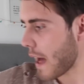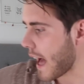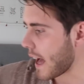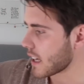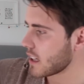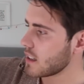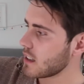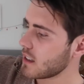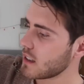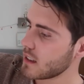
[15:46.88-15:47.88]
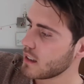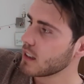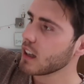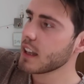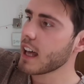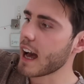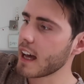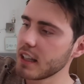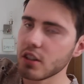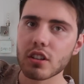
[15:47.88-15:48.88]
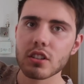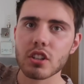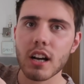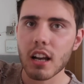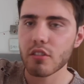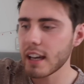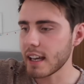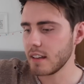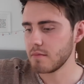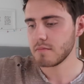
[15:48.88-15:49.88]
bag. Like that, and then you could just colour it in.